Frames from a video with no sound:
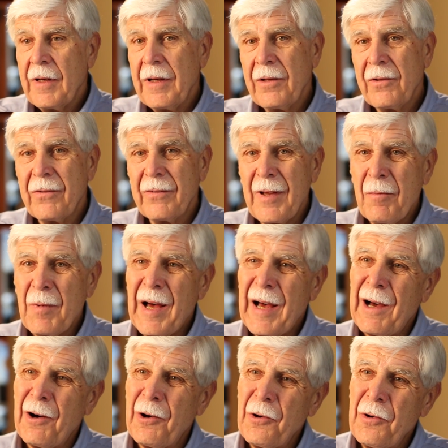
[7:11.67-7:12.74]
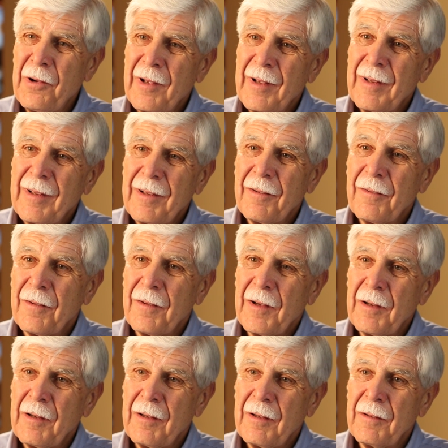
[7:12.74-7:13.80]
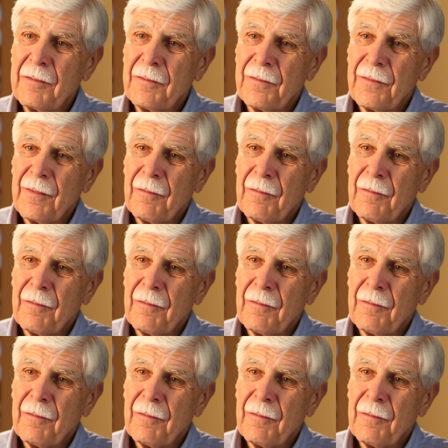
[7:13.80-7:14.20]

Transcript: And somehow a